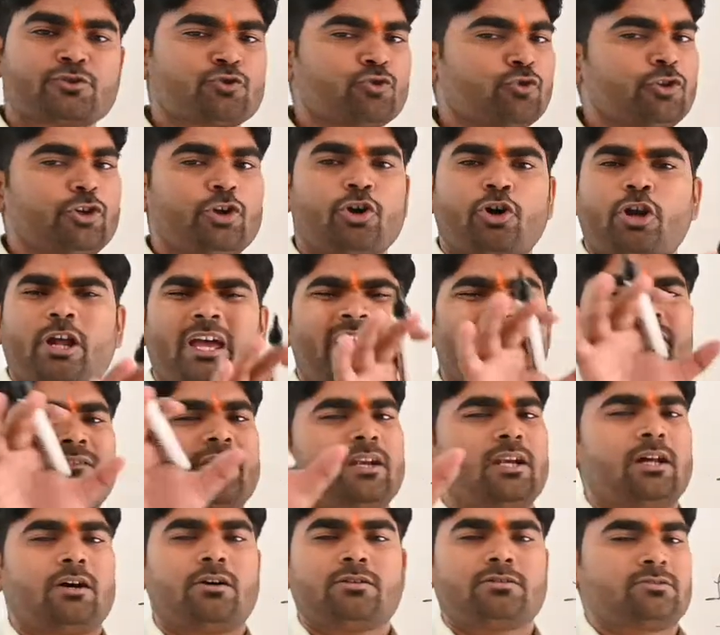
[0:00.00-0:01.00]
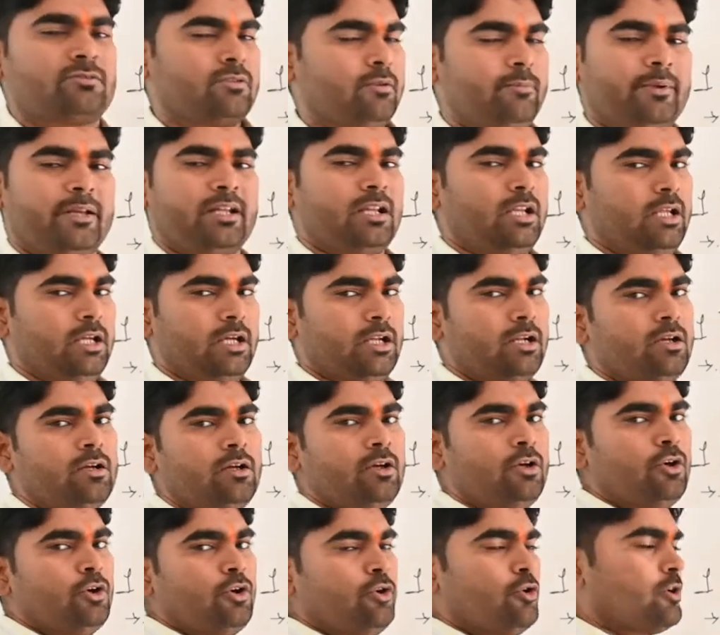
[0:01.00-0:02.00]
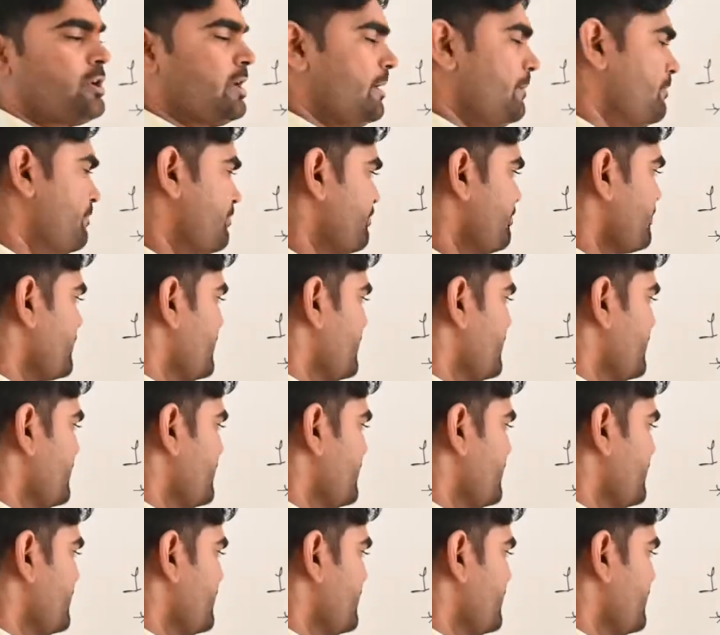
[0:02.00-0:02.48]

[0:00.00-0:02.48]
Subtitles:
so your every doubts will be clear. Okay.